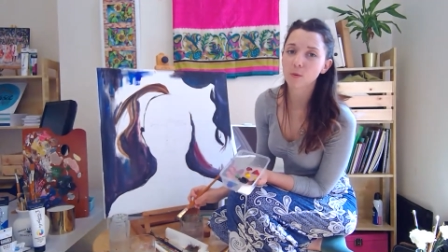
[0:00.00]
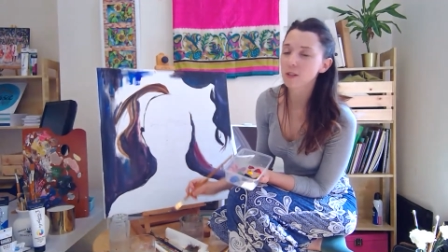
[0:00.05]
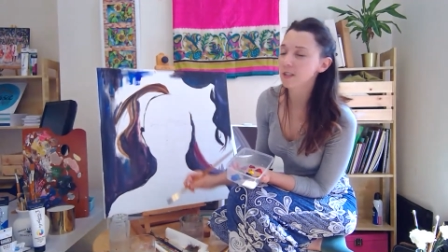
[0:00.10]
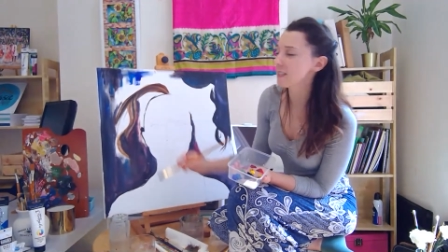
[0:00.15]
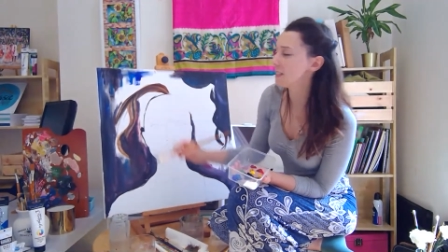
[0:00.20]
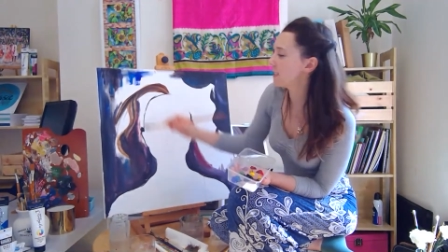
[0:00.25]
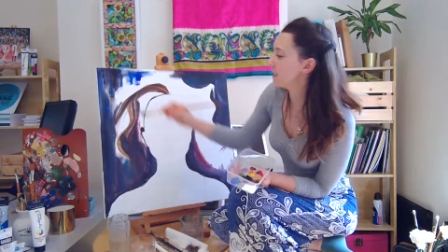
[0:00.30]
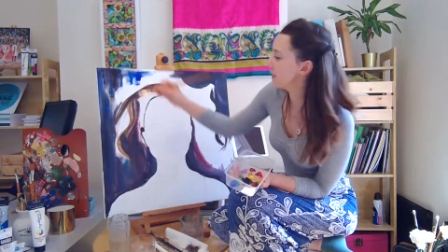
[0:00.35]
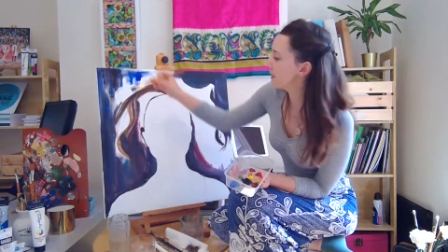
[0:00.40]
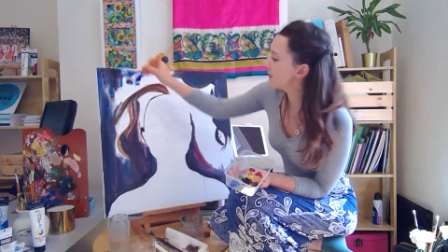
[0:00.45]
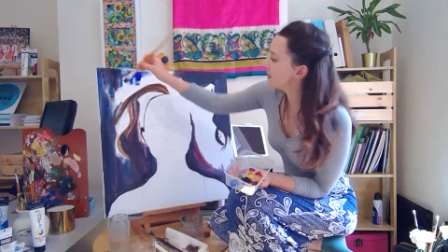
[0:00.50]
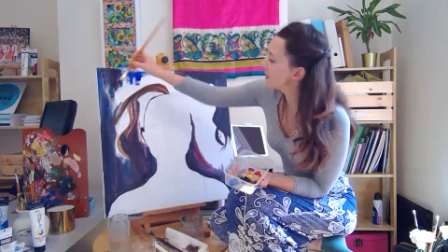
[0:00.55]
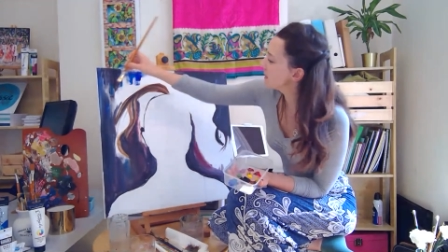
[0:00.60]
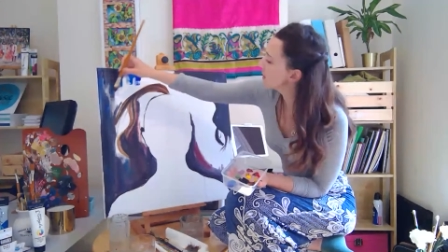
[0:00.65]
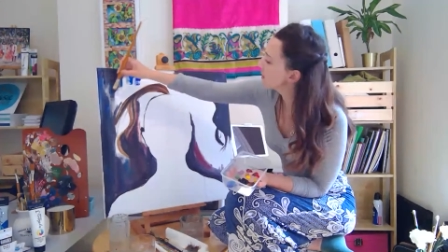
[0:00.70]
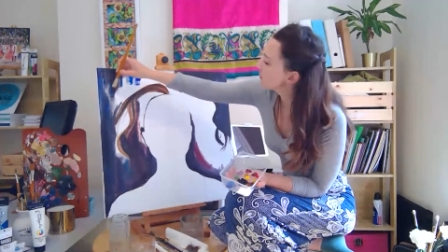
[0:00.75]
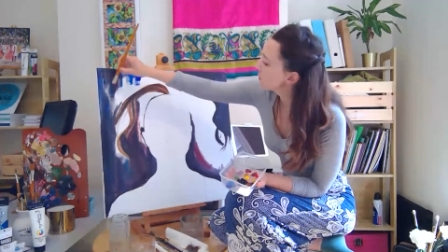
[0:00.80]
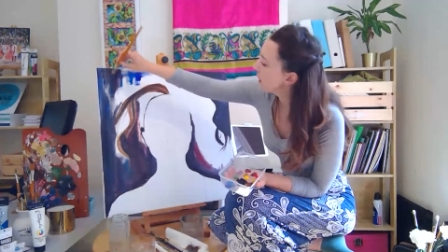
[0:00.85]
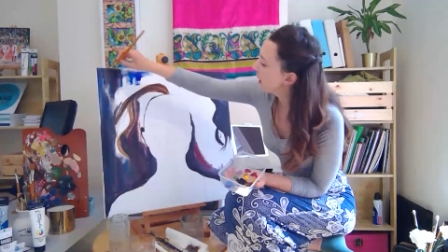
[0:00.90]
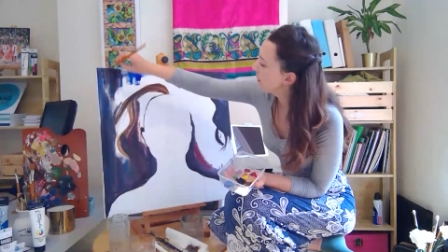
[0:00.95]
what is
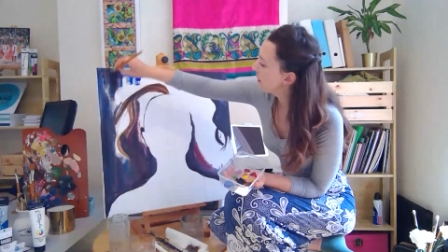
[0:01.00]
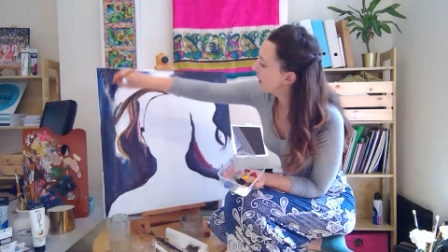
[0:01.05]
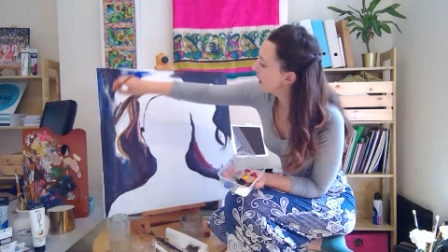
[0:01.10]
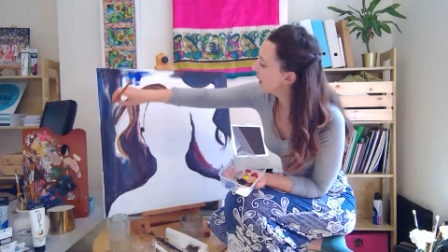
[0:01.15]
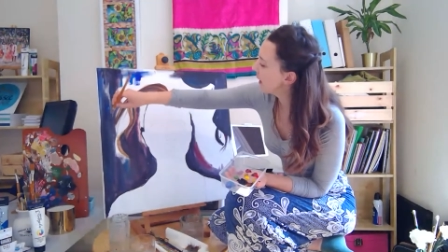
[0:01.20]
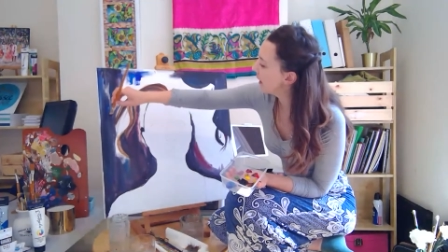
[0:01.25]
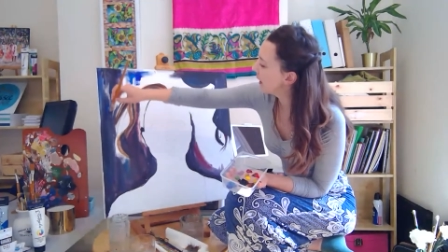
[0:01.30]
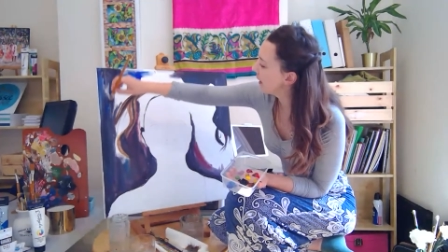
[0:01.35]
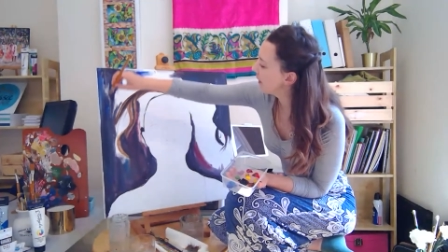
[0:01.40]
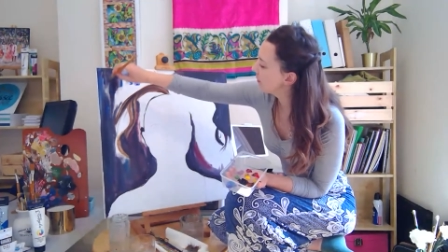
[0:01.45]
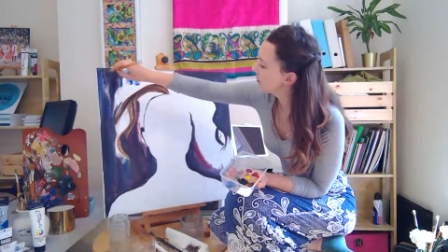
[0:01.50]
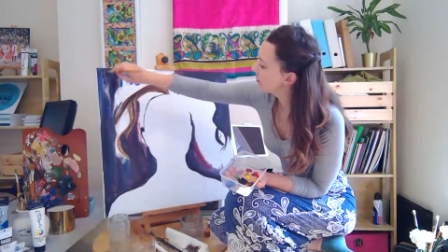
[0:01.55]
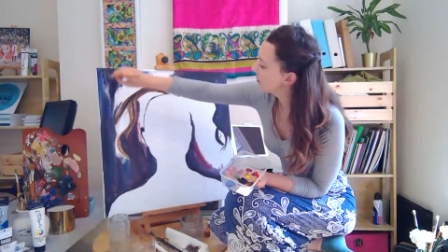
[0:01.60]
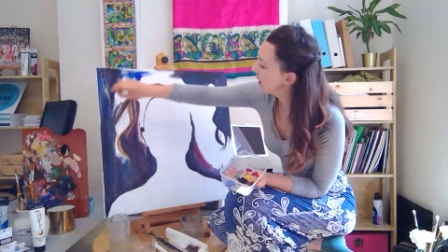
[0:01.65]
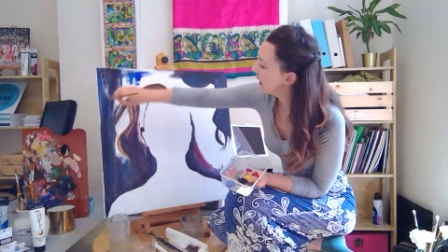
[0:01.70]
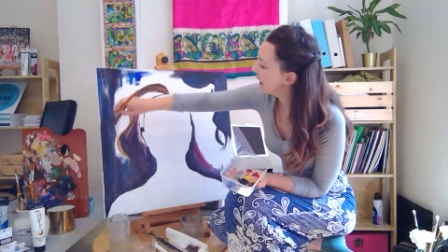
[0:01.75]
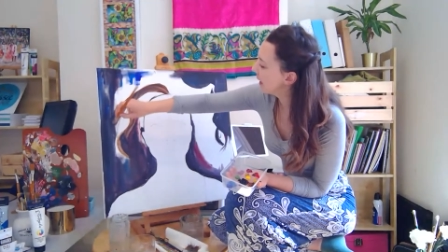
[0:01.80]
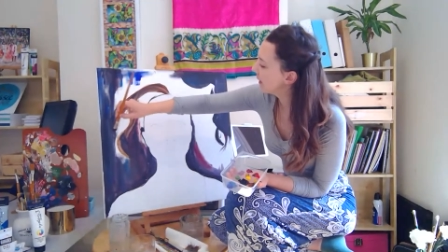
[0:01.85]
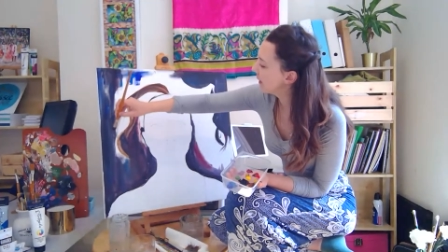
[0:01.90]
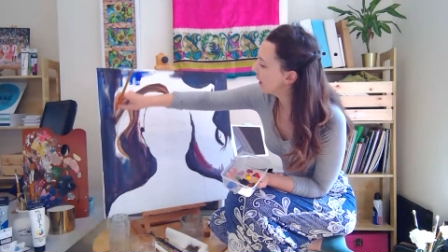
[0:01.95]
this, why am I live,
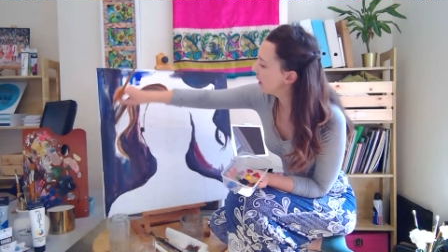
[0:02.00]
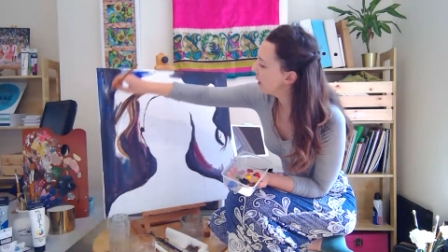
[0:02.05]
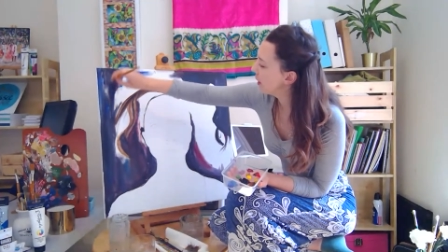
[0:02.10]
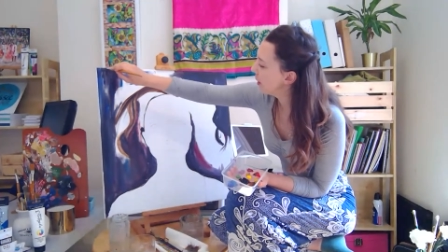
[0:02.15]
then